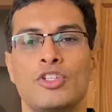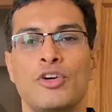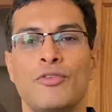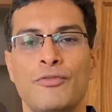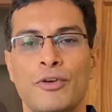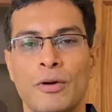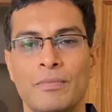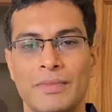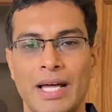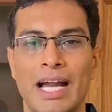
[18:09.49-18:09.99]
So
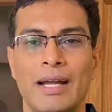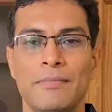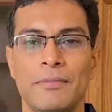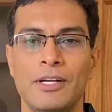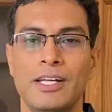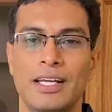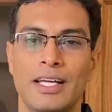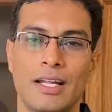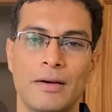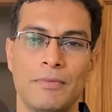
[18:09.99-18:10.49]
from that
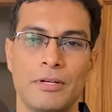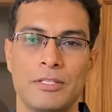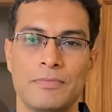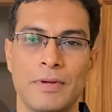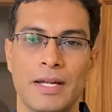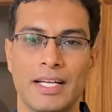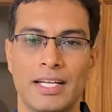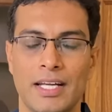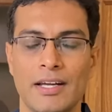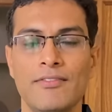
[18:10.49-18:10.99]
particular
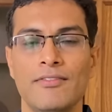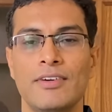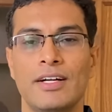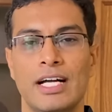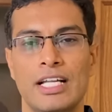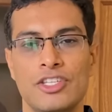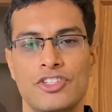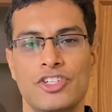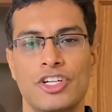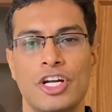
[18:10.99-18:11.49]
perspective,
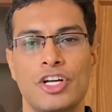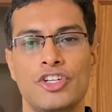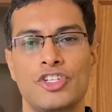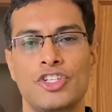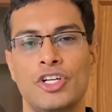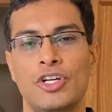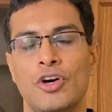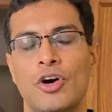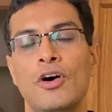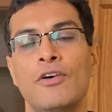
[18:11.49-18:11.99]

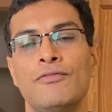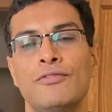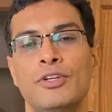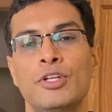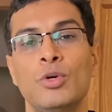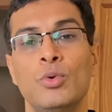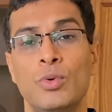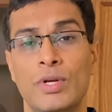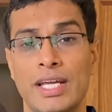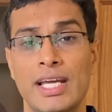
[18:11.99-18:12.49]
construction of
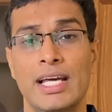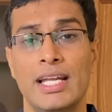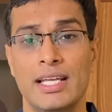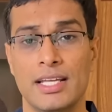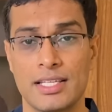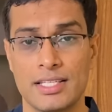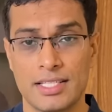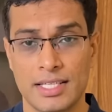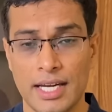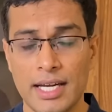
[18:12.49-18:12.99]
new real
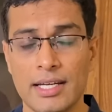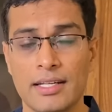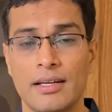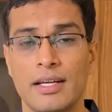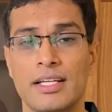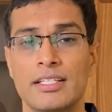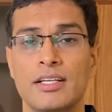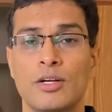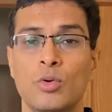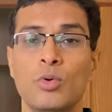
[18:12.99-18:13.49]
estate
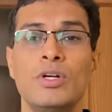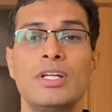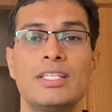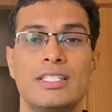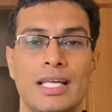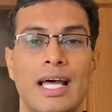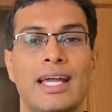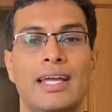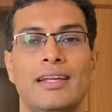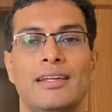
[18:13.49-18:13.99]
is a good
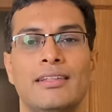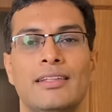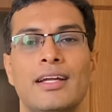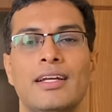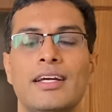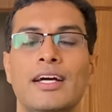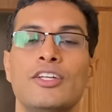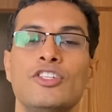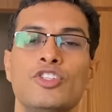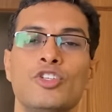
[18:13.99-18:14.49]
sign
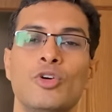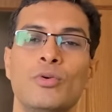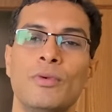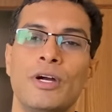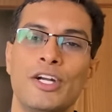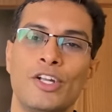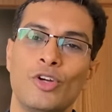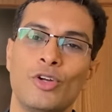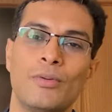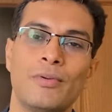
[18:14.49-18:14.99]
that
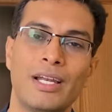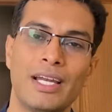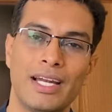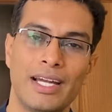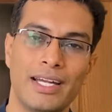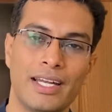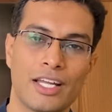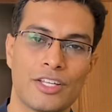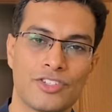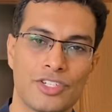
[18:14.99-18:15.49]
consumer durable
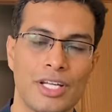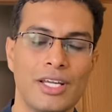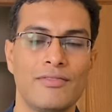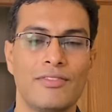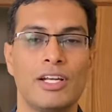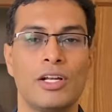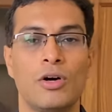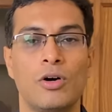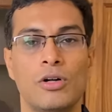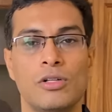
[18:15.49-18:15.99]
industry
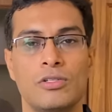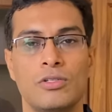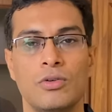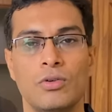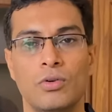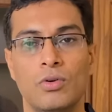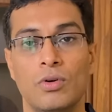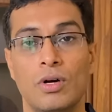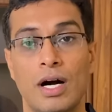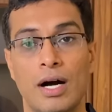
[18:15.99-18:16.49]
will also
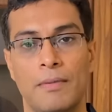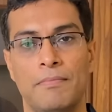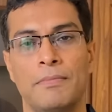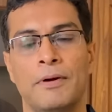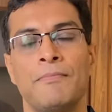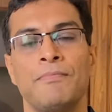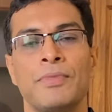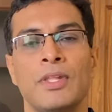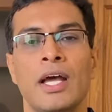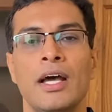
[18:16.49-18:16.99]
go up.
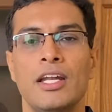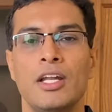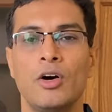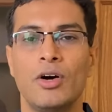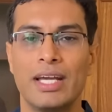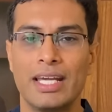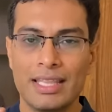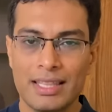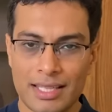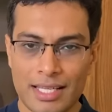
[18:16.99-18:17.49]

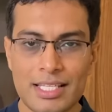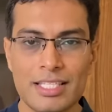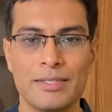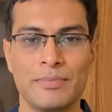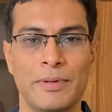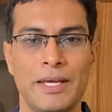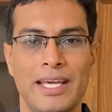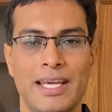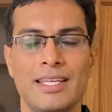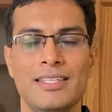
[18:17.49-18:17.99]
Now in this
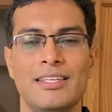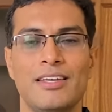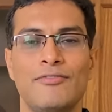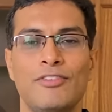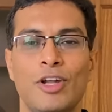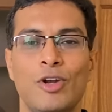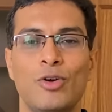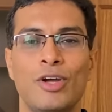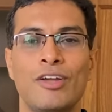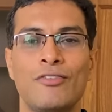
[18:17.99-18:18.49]
space, if
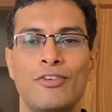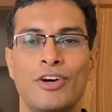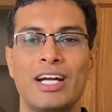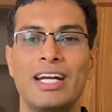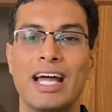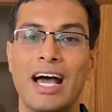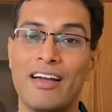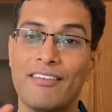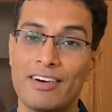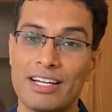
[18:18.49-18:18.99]
you're looking for a
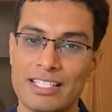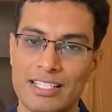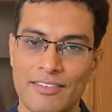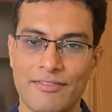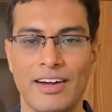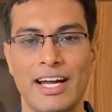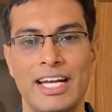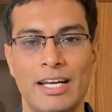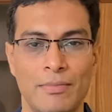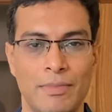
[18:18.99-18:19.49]

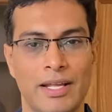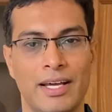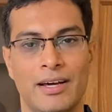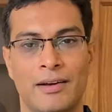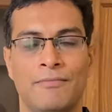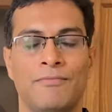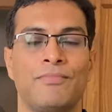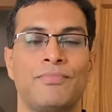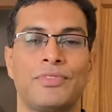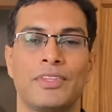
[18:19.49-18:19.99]
diversified player,
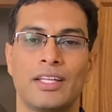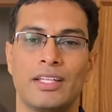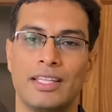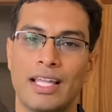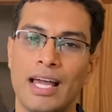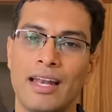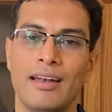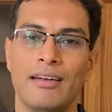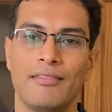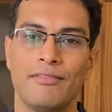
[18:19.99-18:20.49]

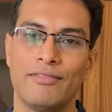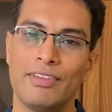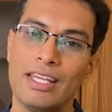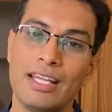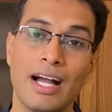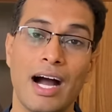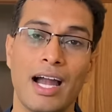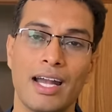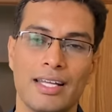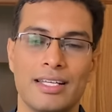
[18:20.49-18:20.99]
then
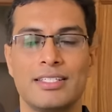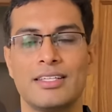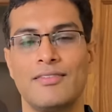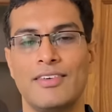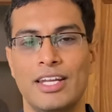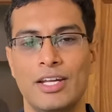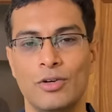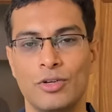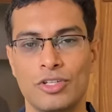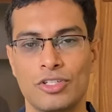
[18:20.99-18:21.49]
V-Guard is a
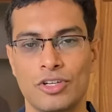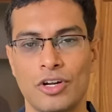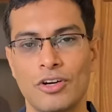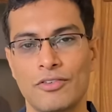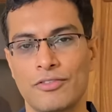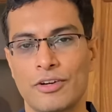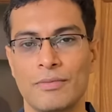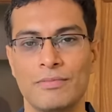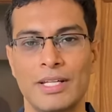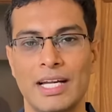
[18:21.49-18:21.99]
very good
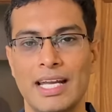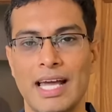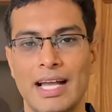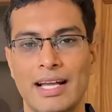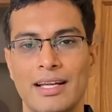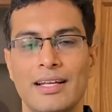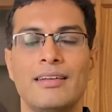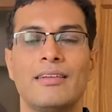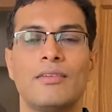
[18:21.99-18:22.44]
stock from that angle.